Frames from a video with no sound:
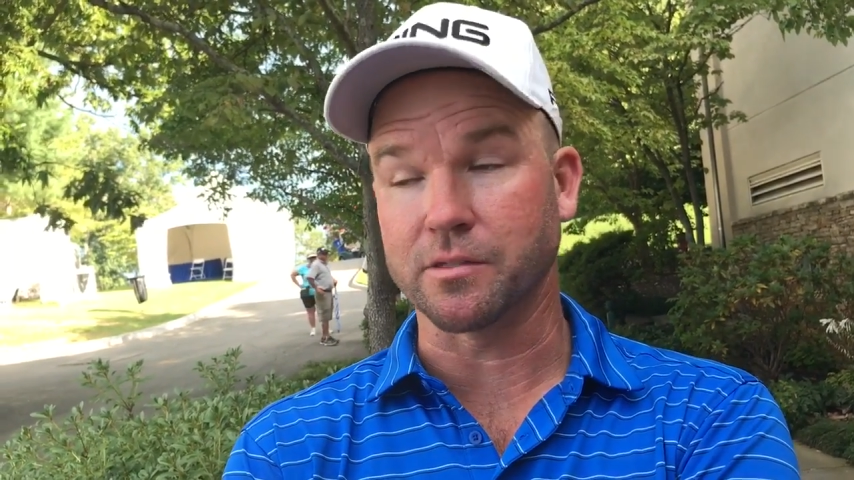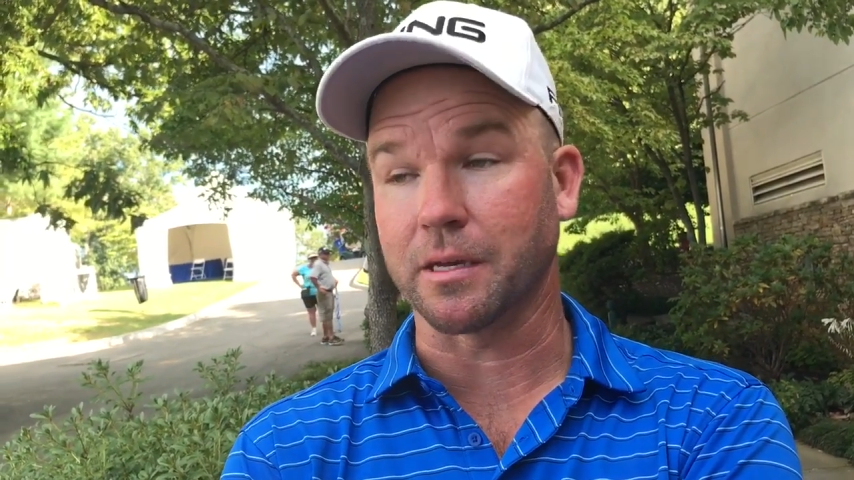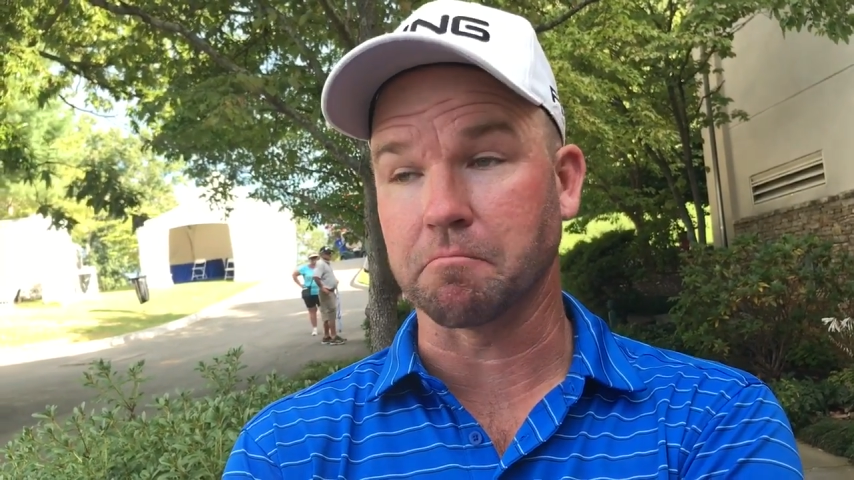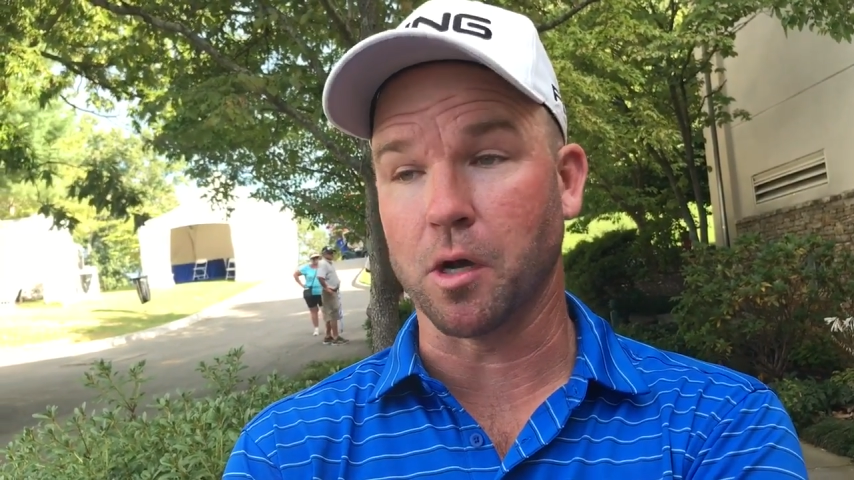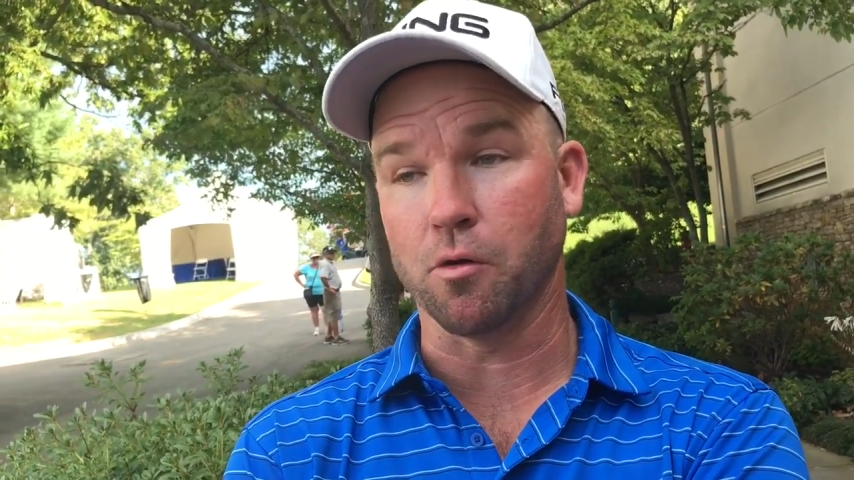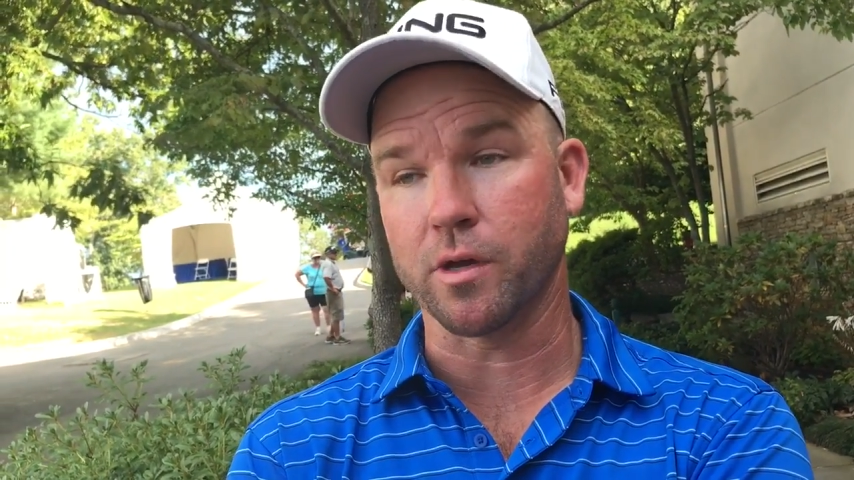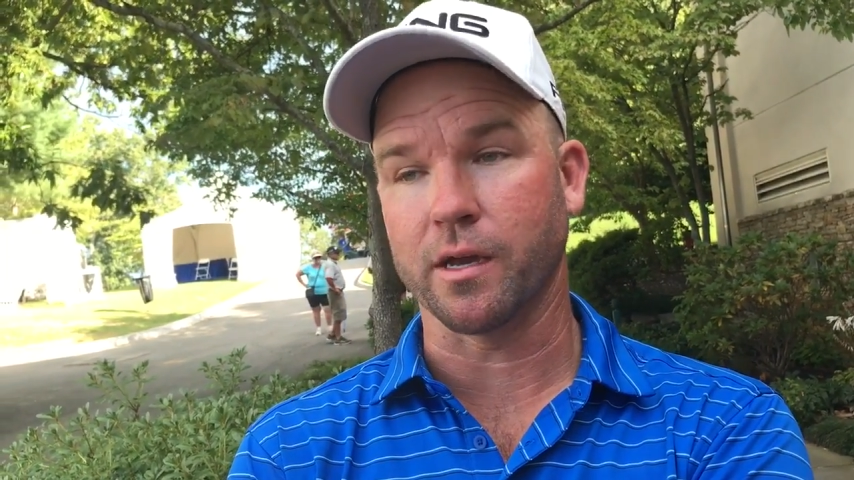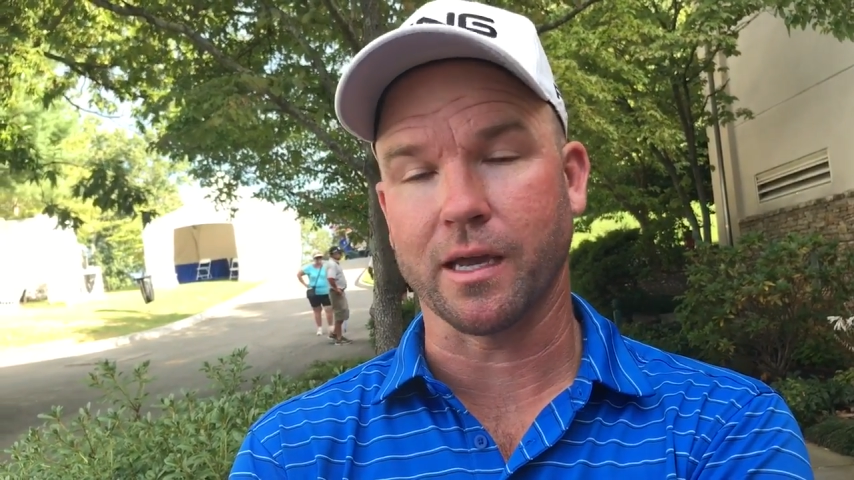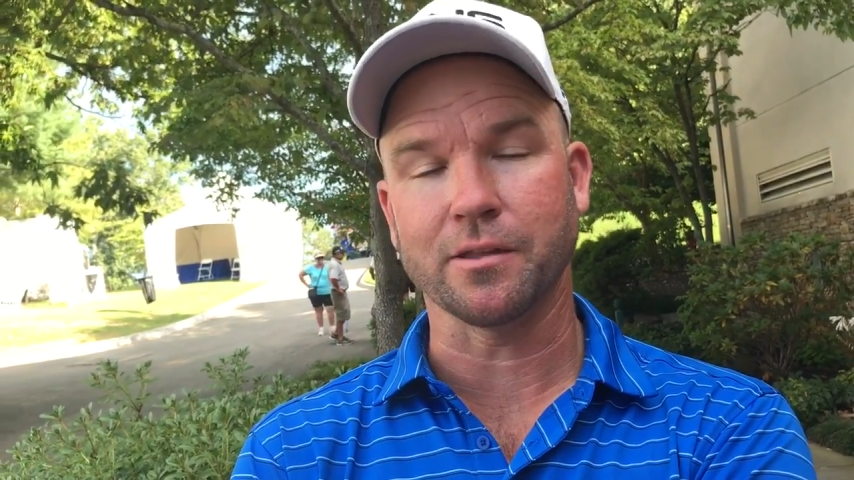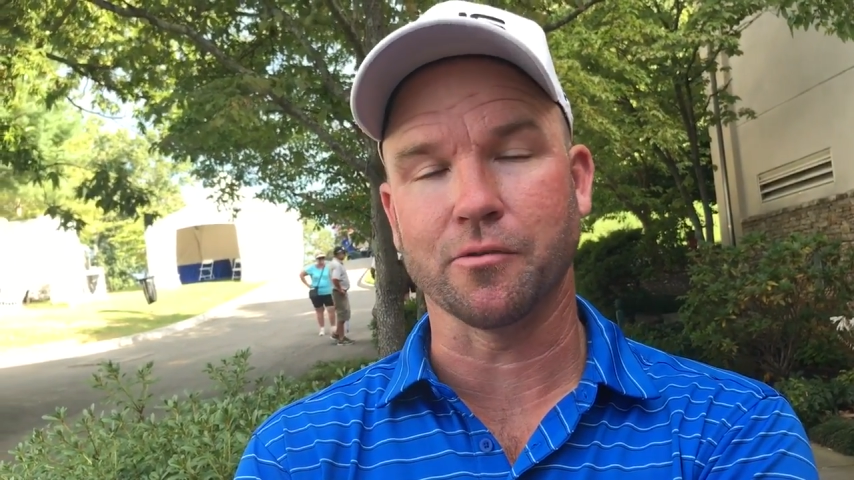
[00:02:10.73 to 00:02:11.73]
I was like,
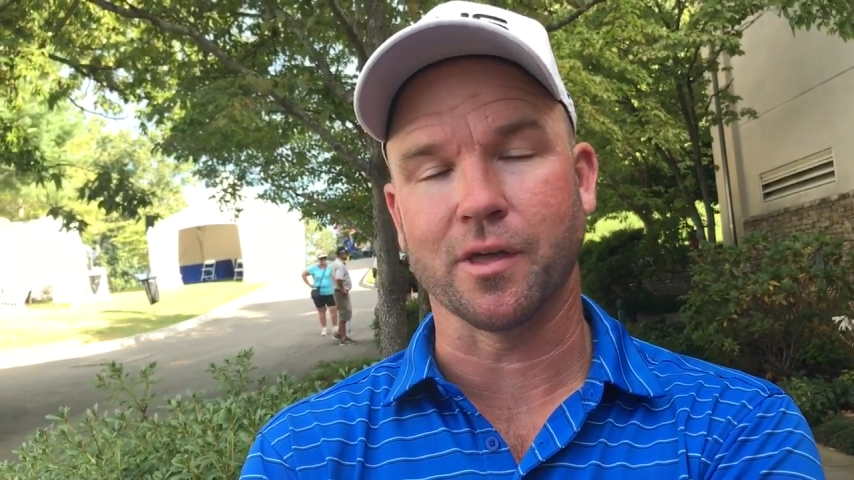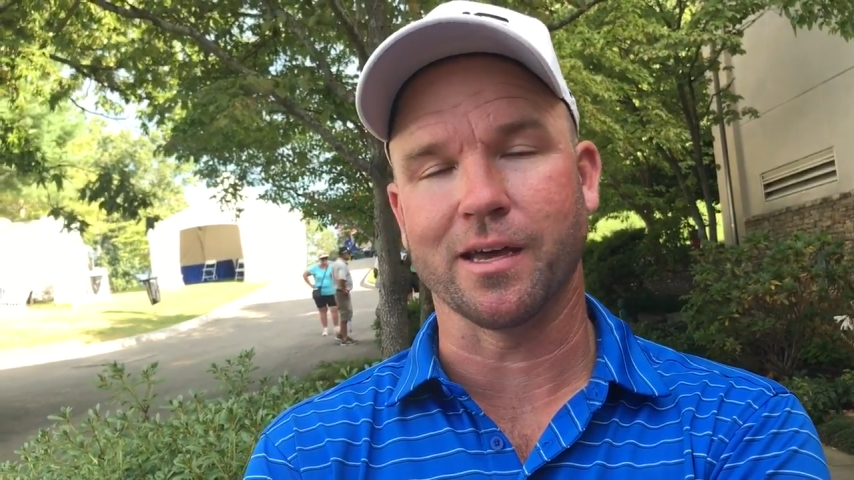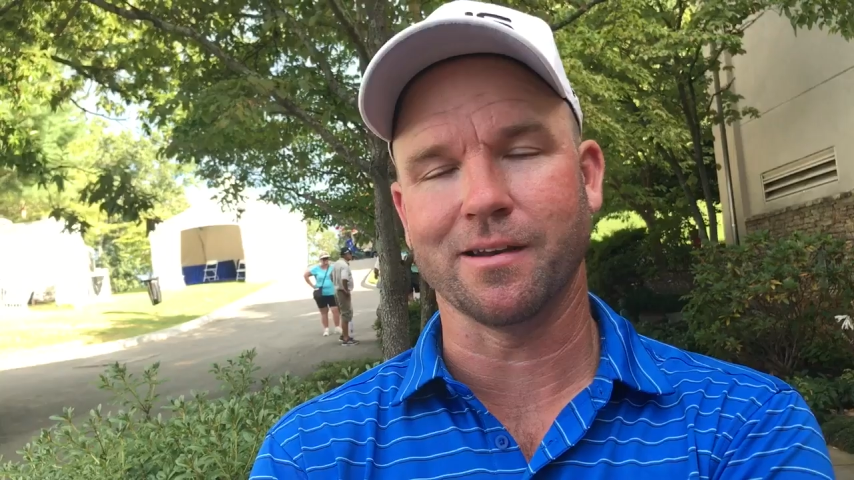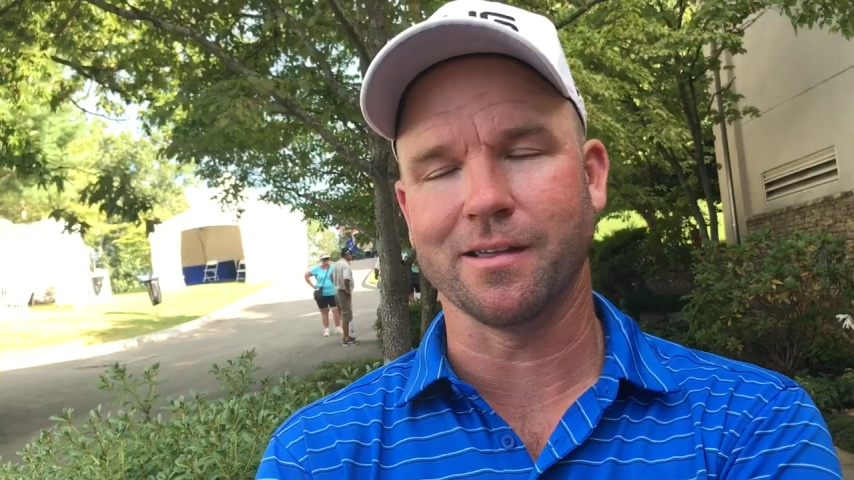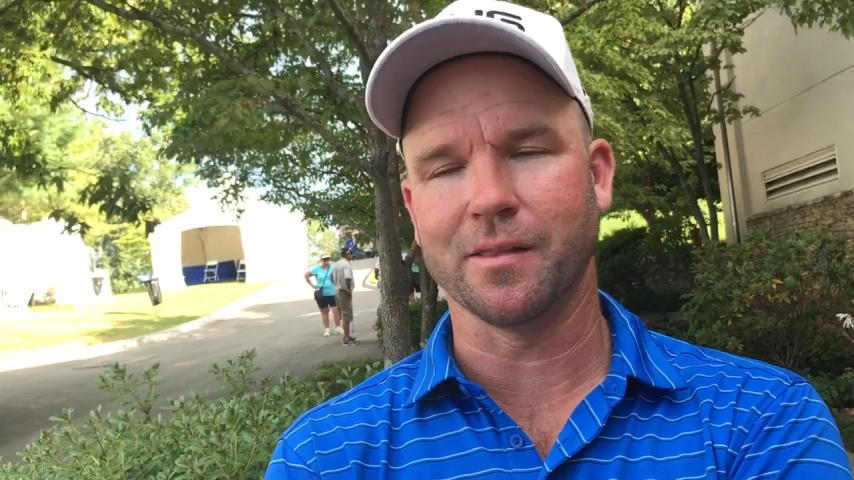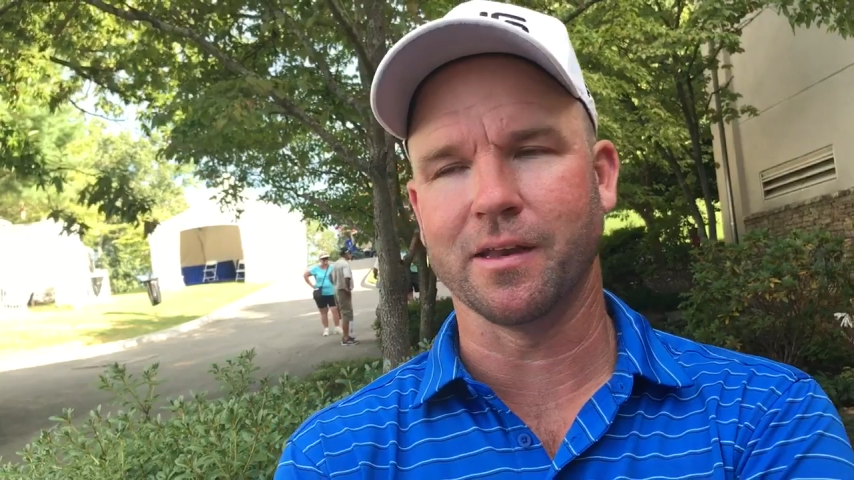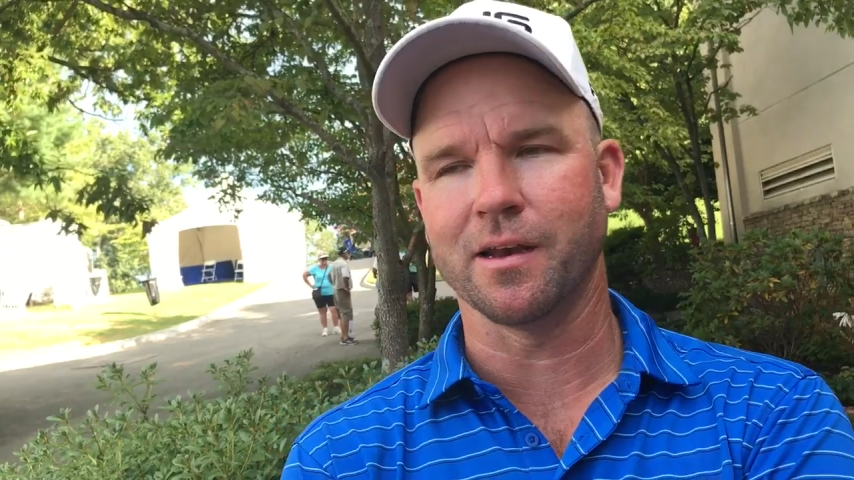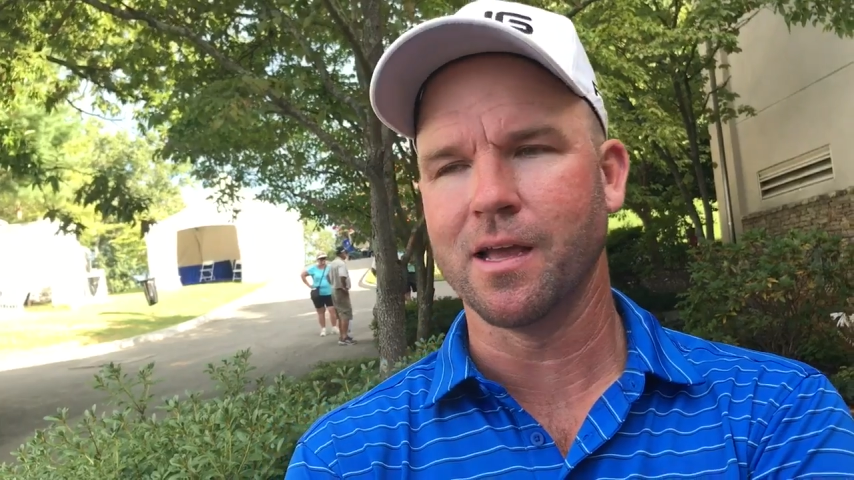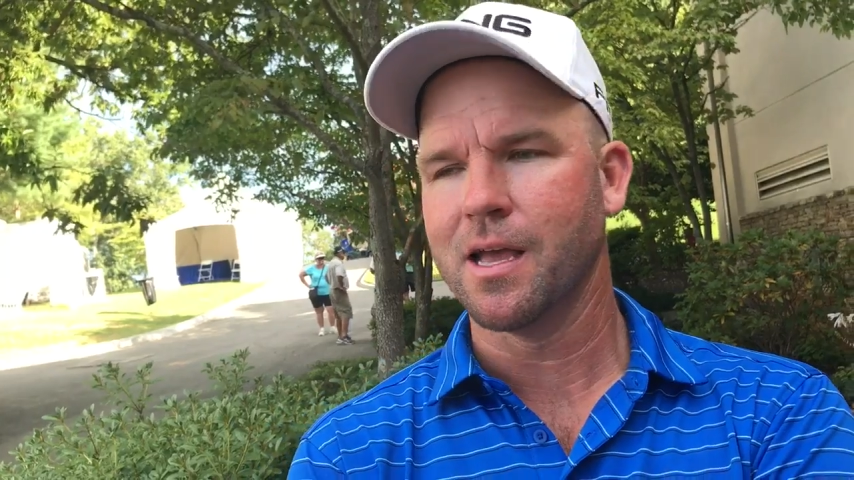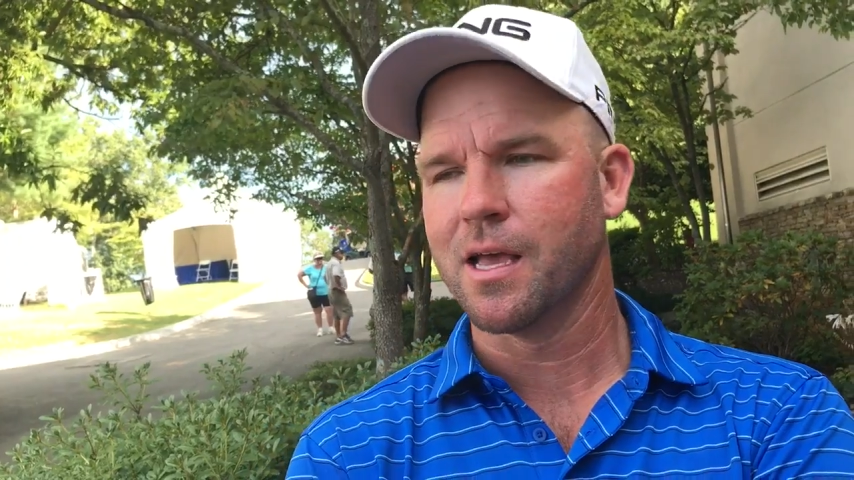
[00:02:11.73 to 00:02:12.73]
okay, I can do that. And then,